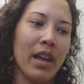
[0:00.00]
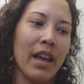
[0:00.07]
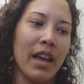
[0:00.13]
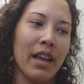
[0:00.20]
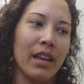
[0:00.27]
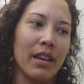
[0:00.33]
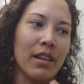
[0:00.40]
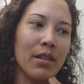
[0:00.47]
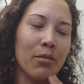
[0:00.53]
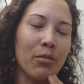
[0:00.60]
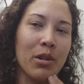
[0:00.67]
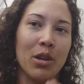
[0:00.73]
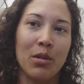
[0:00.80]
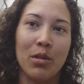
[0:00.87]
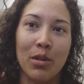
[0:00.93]
And
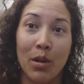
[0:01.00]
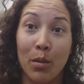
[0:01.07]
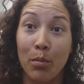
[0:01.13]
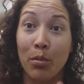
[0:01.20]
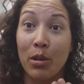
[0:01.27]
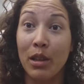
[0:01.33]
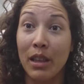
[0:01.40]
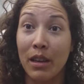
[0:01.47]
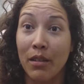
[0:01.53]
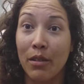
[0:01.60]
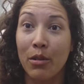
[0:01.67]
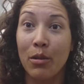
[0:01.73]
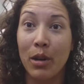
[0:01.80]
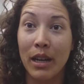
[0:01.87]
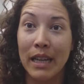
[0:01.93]
when you start breathing
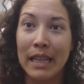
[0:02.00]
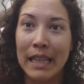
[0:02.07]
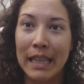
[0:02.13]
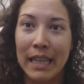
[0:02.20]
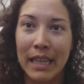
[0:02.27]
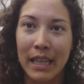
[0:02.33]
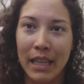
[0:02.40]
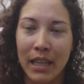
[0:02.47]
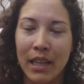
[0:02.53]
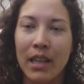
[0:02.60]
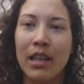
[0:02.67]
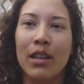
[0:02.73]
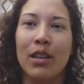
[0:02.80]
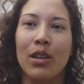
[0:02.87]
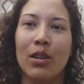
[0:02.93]
quickly,
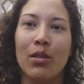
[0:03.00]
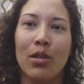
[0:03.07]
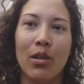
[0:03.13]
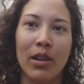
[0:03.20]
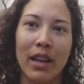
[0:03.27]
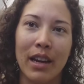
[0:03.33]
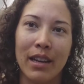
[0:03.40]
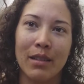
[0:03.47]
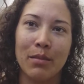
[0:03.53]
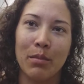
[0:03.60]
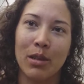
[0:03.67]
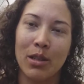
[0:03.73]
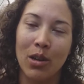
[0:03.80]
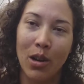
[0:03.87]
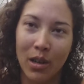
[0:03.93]
you don't get as
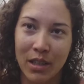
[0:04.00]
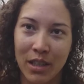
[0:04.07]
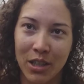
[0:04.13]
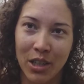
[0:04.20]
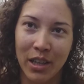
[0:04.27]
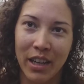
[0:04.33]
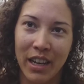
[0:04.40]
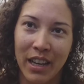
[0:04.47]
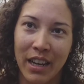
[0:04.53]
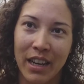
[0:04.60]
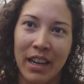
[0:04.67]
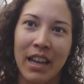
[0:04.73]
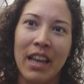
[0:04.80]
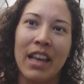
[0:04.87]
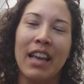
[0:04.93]
much oxygen in,